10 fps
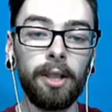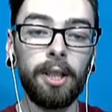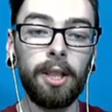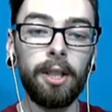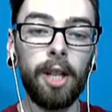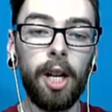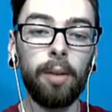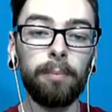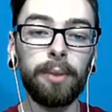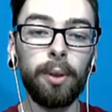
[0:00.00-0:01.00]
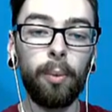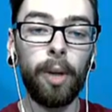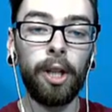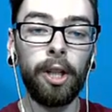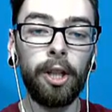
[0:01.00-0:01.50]
Get out the
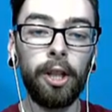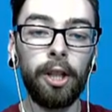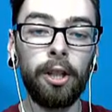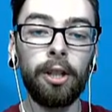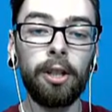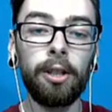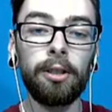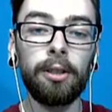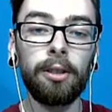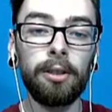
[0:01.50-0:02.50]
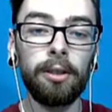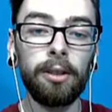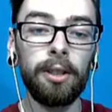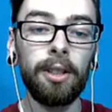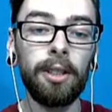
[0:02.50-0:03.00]
way!
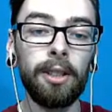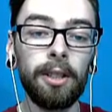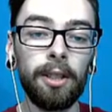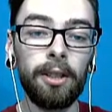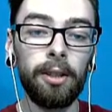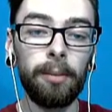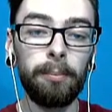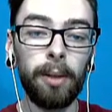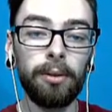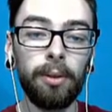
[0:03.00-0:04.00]
Get up out